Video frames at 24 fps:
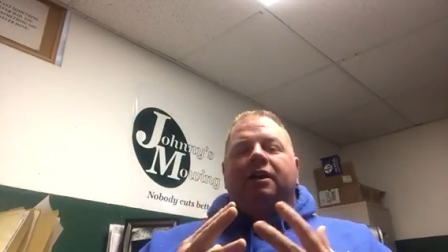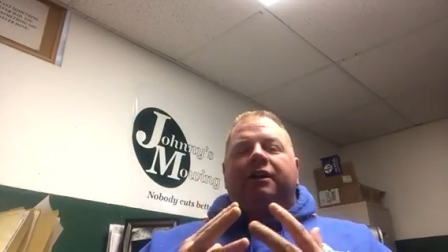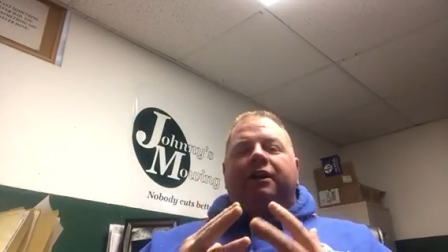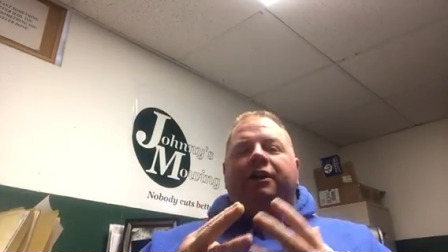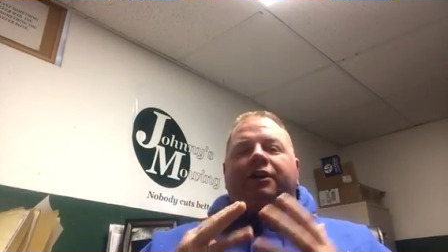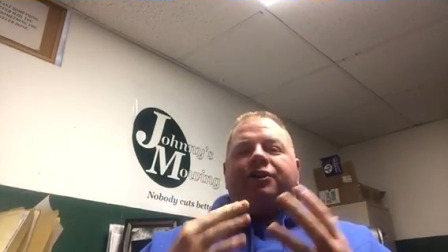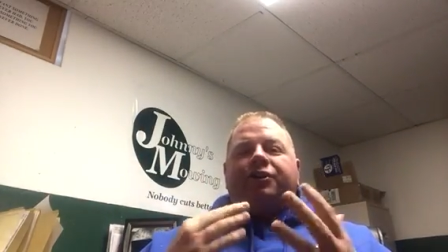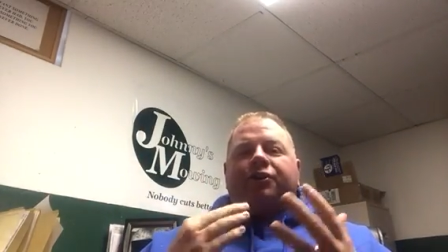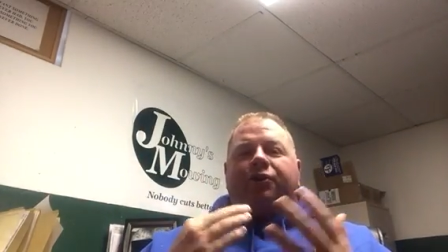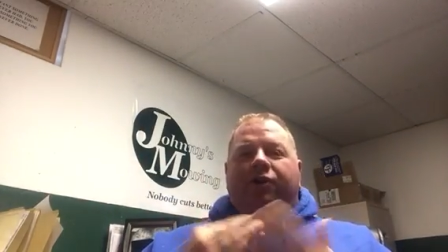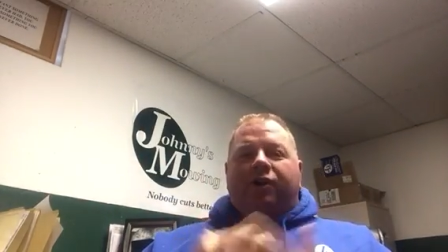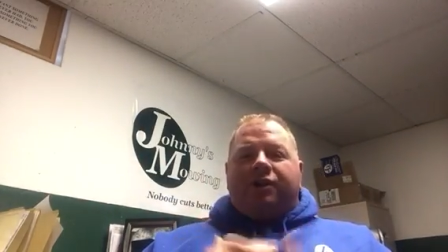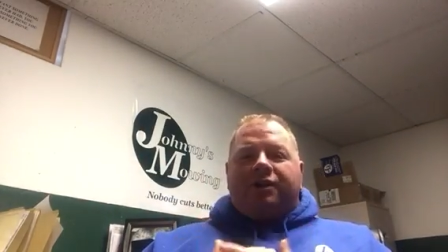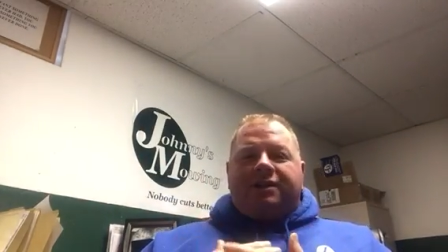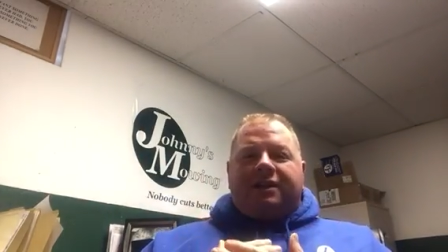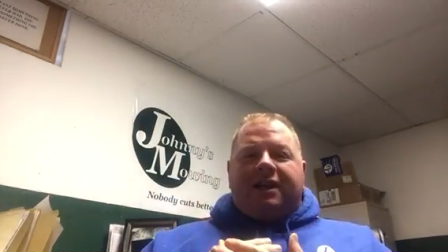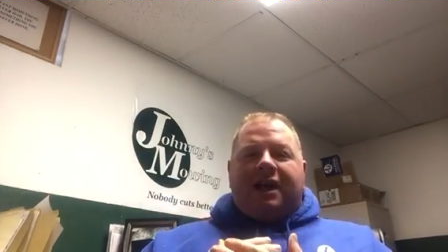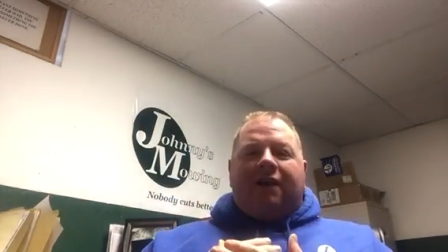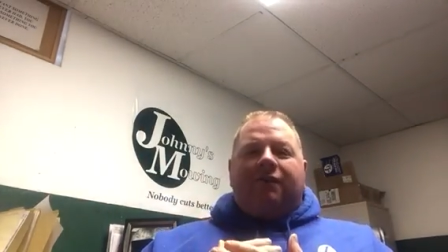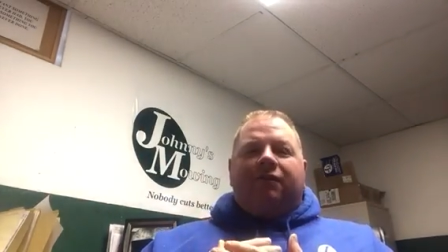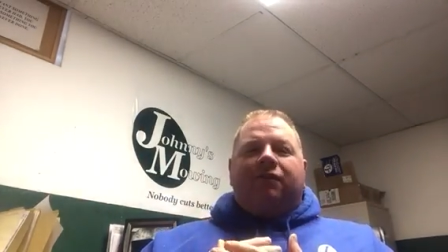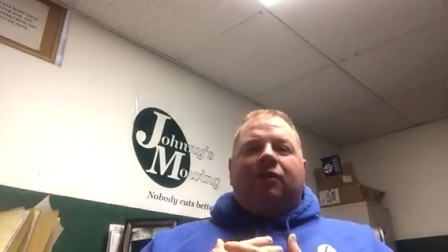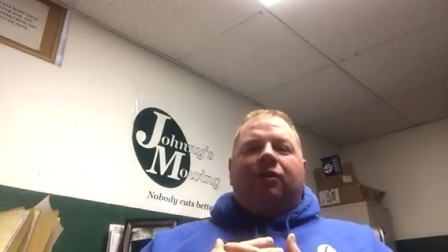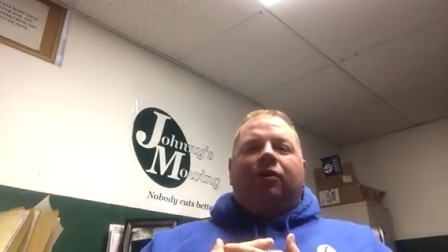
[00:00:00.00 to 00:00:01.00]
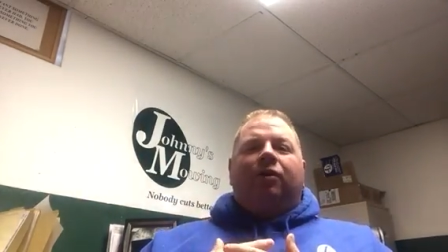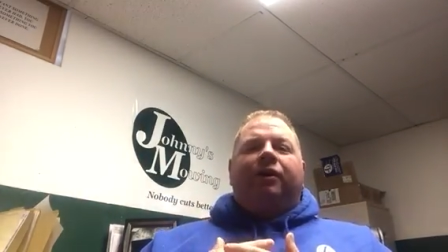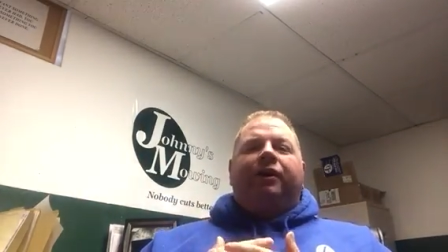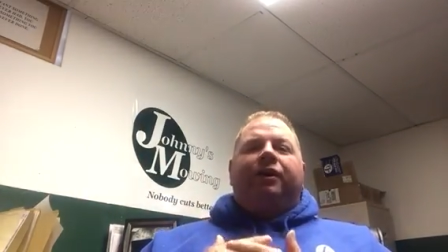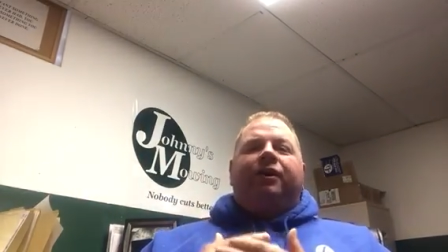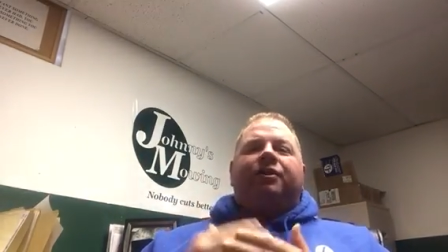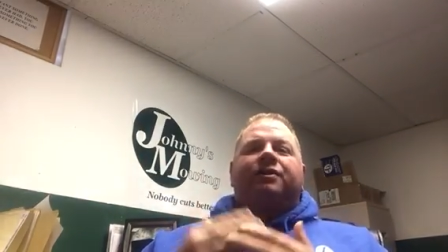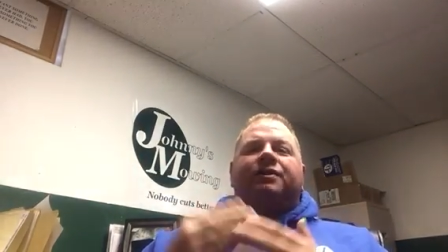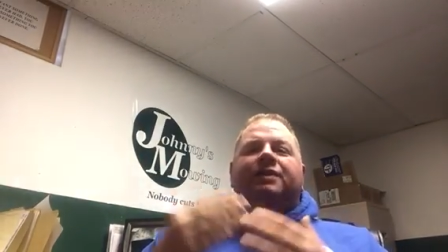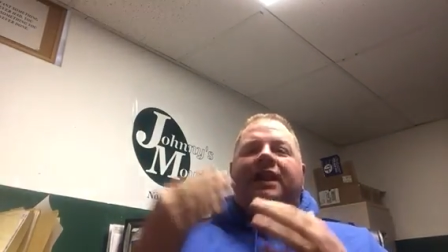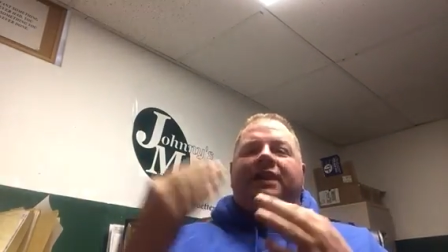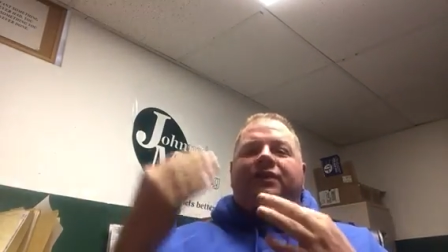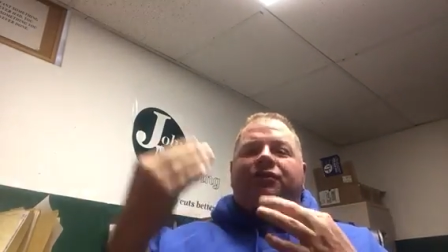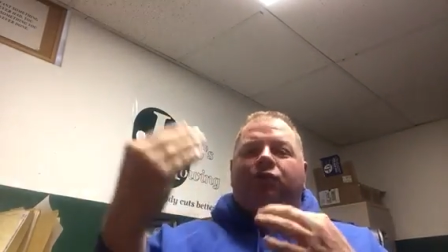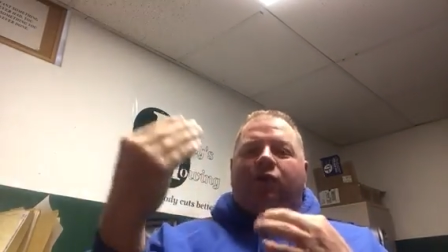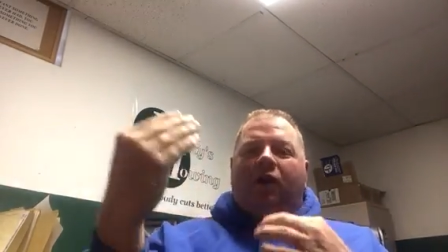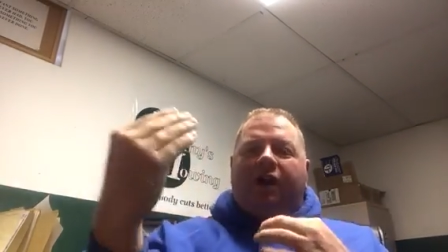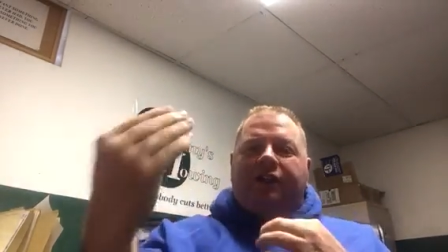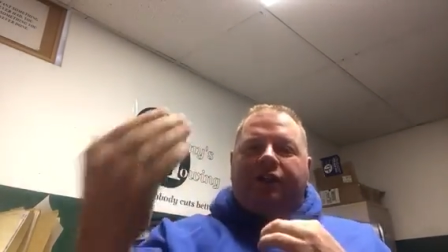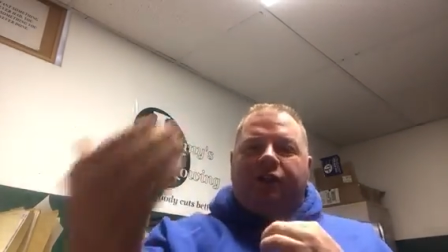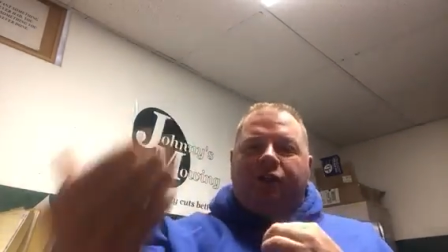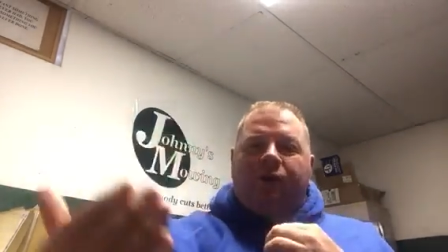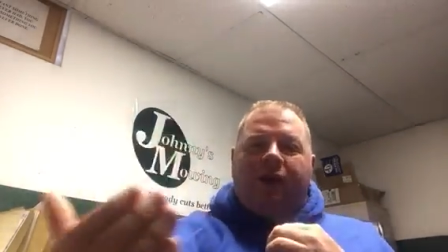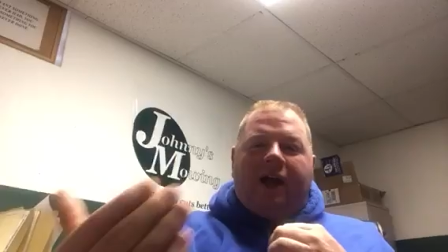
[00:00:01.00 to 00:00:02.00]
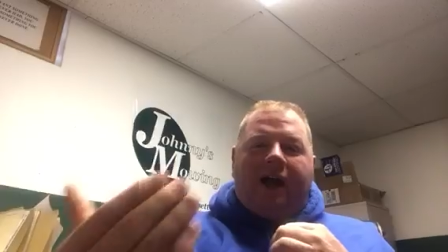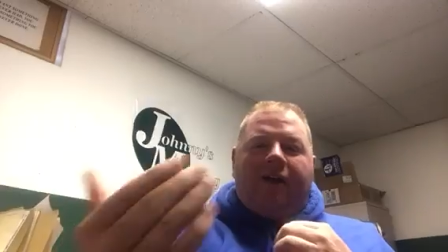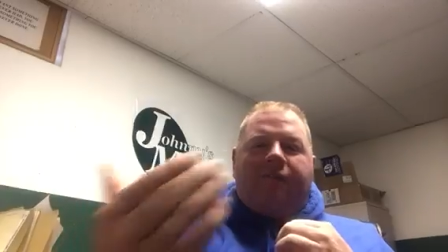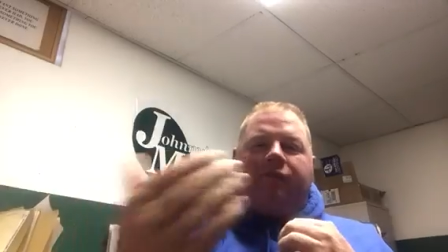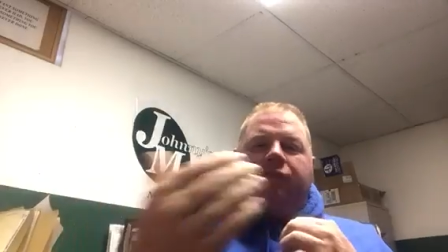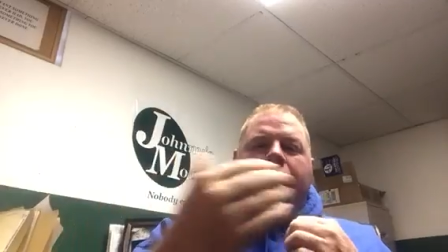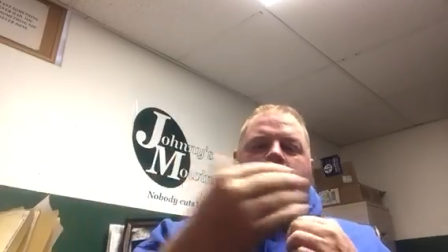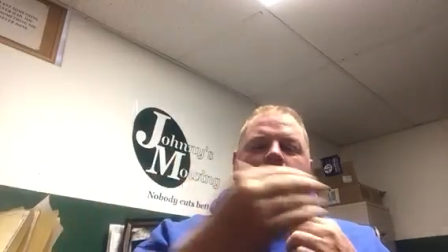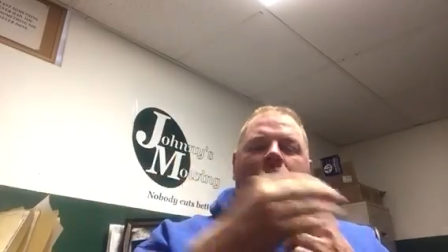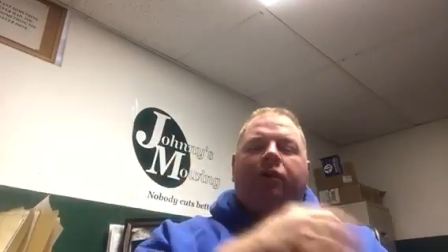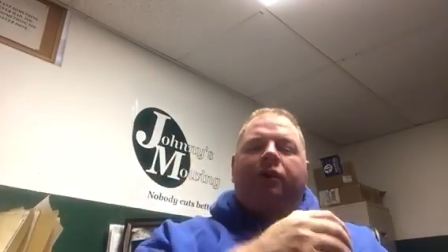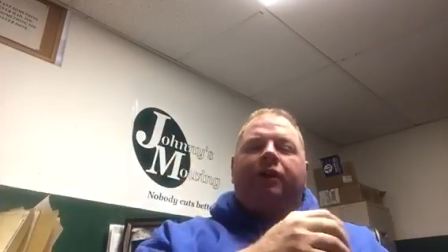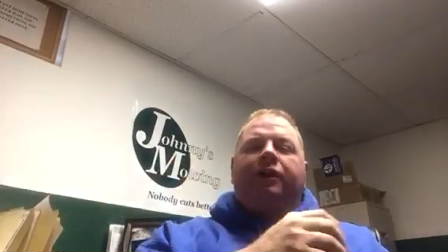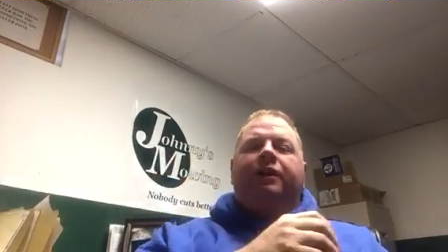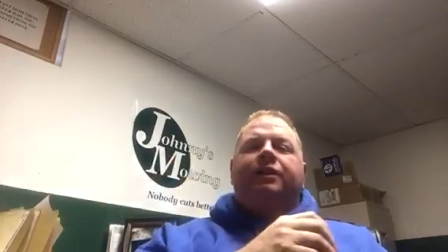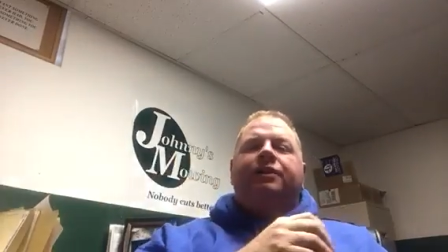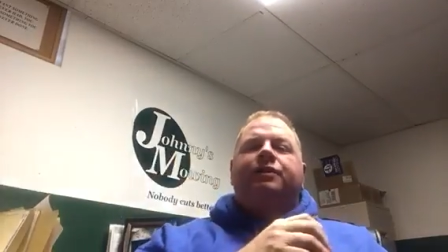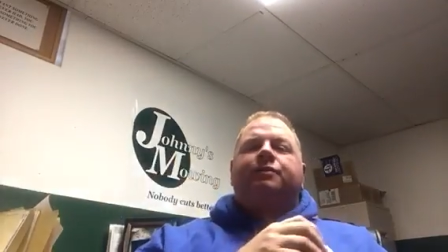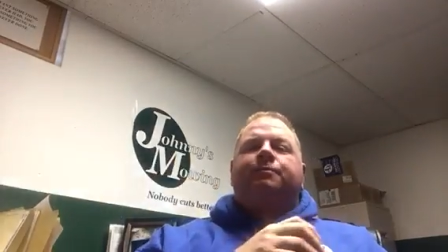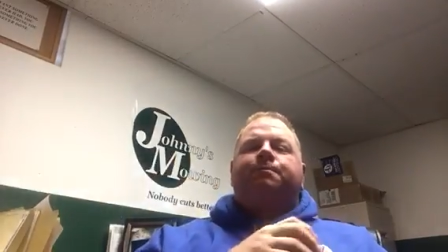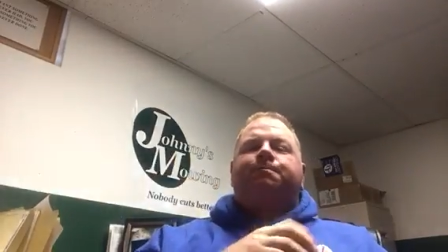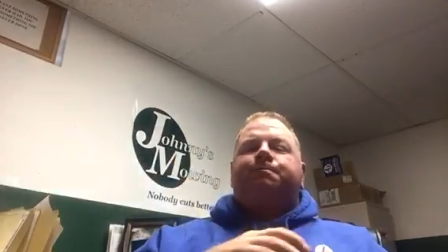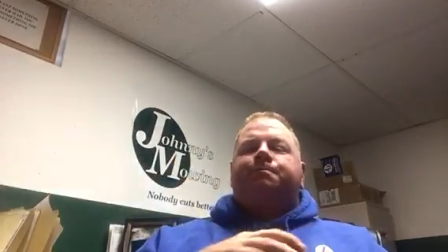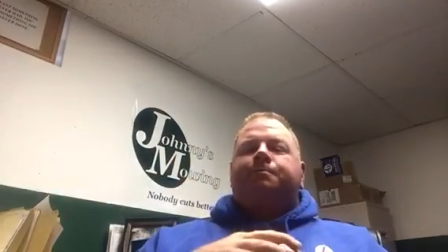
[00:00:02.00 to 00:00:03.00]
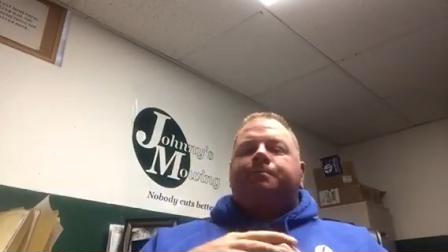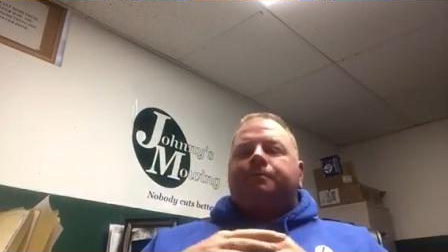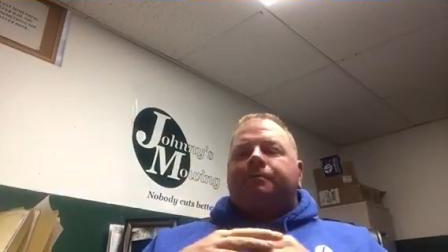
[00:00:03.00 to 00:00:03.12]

insurance have lawyers. That's why you have lawyers,